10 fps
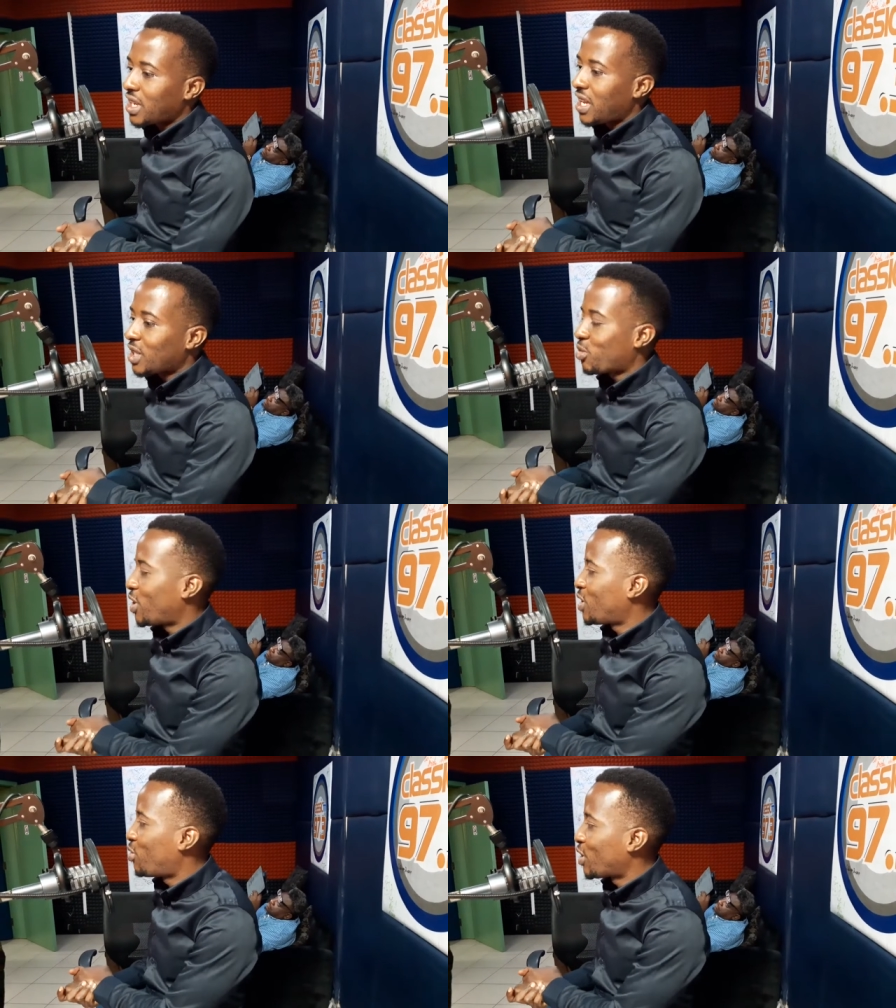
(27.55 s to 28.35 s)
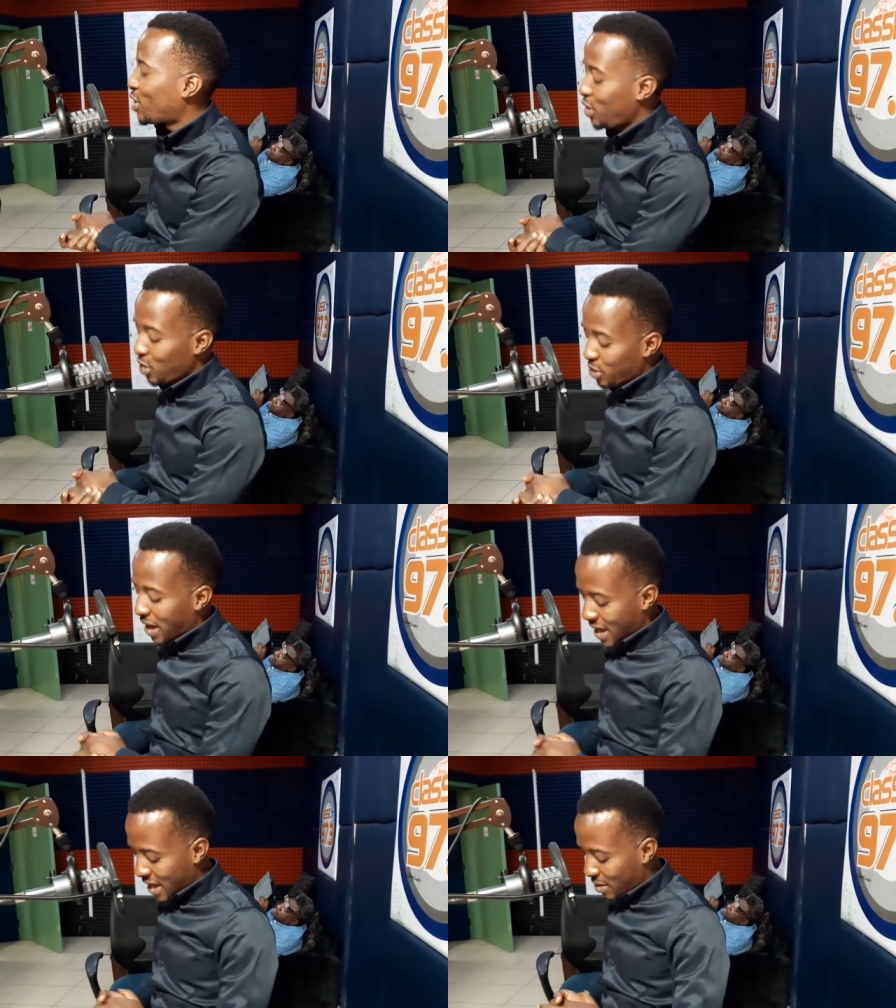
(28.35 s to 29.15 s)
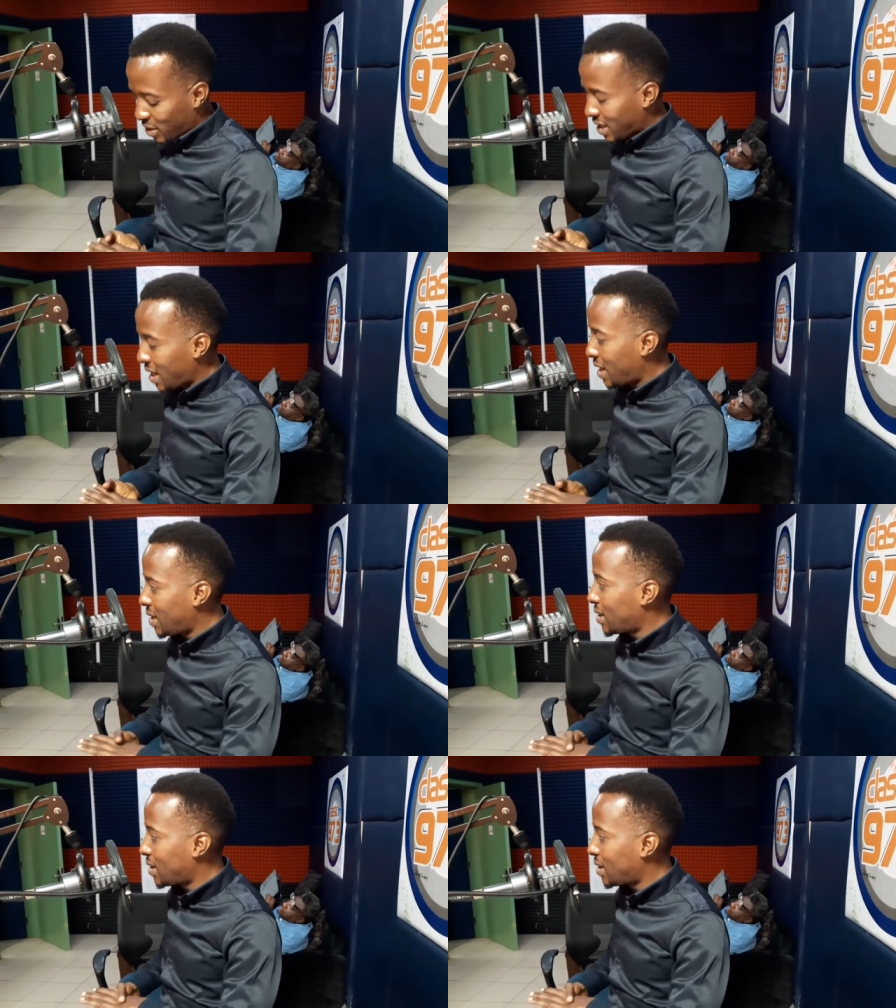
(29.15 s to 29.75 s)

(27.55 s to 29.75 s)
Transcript: Express brought to you by MTN.